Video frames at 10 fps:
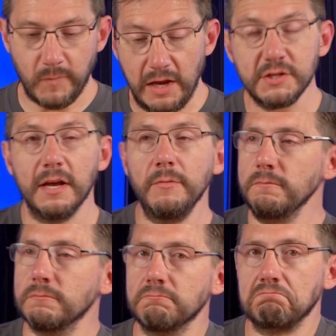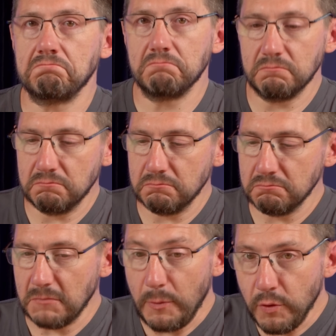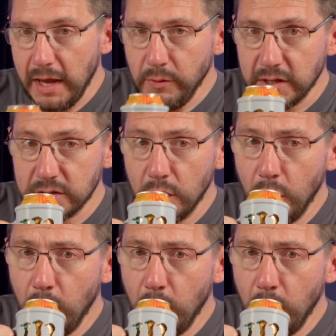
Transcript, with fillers: Actually, I'm okay with this.